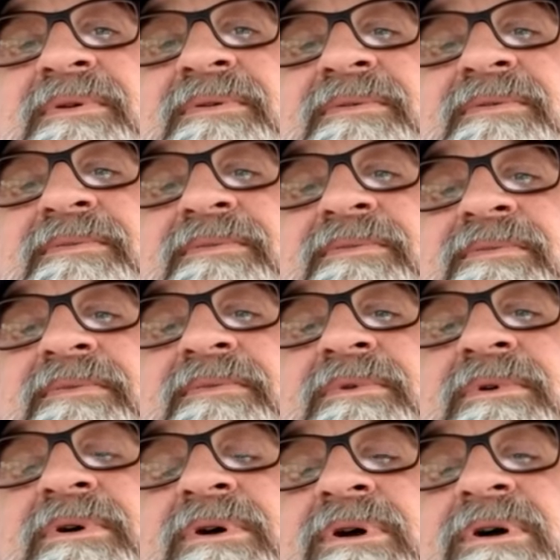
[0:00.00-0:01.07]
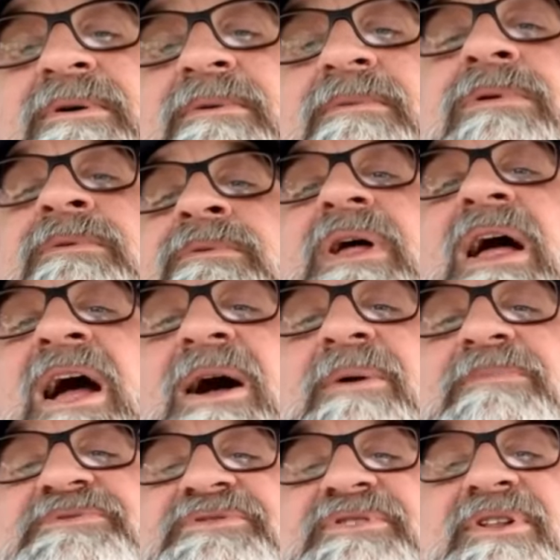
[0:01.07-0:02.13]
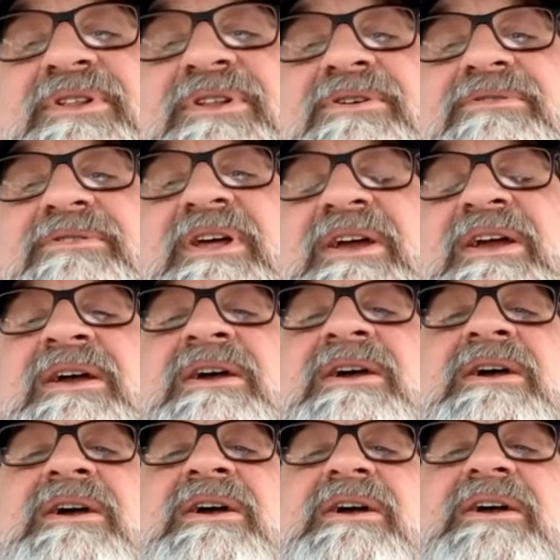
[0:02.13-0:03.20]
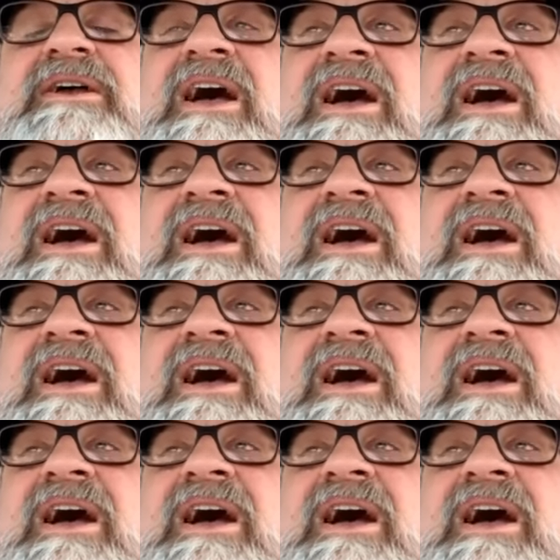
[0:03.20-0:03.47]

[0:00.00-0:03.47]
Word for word: a lot of its assets. Absolutely. And that's